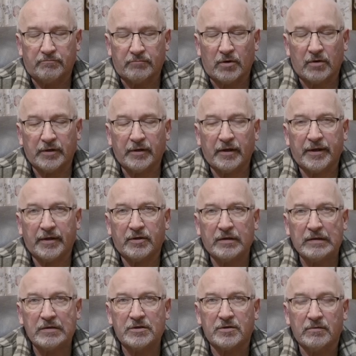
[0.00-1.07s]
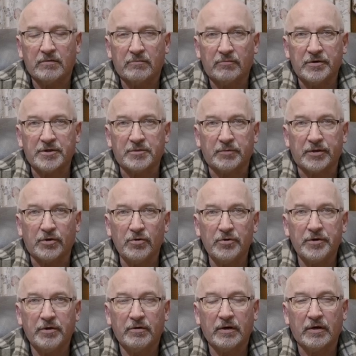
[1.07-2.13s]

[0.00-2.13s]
Hollyland is reasonably good,